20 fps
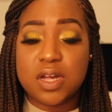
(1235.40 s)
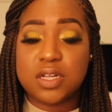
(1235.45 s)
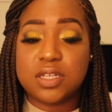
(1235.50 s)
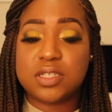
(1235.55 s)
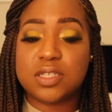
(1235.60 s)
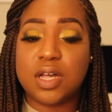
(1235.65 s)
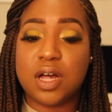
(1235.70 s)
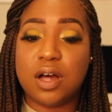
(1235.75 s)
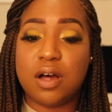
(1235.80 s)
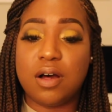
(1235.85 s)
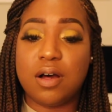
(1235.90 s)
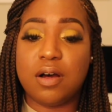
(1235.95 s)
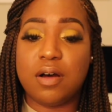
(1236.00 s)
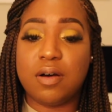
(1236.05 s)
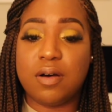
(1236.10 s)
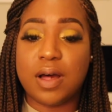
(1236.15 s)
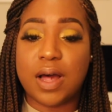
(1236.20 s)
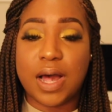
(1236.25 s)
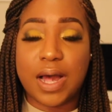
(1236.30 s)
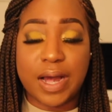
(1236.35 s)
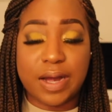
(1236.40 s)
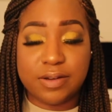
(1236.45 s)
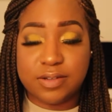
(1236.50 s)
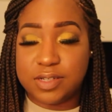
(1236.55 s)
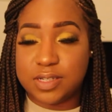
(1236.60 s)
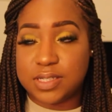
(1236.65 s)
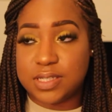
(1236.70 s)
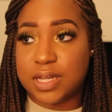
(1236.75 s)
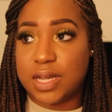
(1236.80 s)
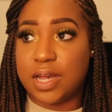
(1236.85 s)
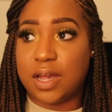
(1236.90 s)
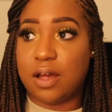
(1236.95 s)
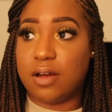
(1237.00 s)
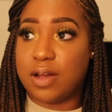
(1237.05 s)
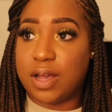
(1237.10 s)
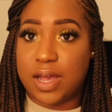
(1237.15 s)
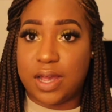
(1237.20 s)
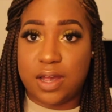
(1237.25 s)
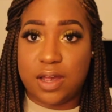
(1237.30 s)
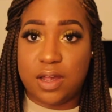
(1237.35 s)
So I was just like,
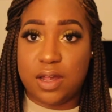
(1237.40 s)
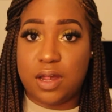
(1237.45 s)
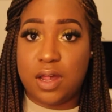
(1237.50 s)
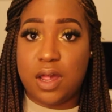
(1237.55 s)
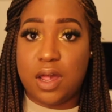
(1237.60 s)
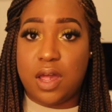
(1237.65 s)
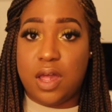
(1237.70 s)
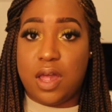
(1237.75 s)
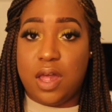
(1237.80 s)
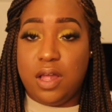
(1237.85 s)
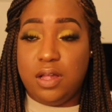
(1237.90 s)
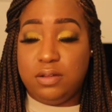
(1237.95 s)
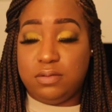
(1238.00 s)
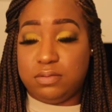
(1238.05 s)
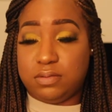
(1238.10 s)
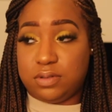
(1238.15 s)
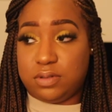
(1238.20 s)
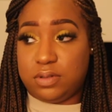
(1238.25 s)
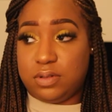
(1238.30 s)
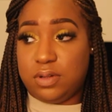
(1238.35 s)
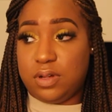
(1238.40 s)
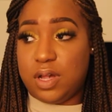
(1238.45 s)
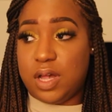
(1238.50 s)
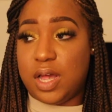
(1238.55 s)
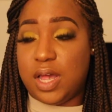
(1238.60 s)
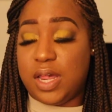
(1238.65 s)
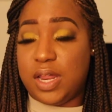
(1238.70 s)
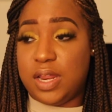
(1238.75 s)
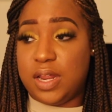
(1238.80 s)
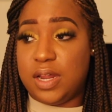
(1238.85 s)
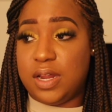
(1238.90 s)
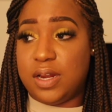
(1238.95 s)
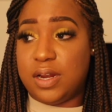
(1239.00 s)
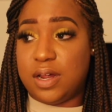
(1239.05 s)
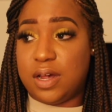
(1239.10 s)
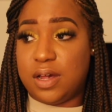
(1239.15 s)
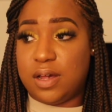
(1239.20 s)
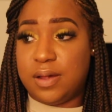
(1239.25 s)
okay. And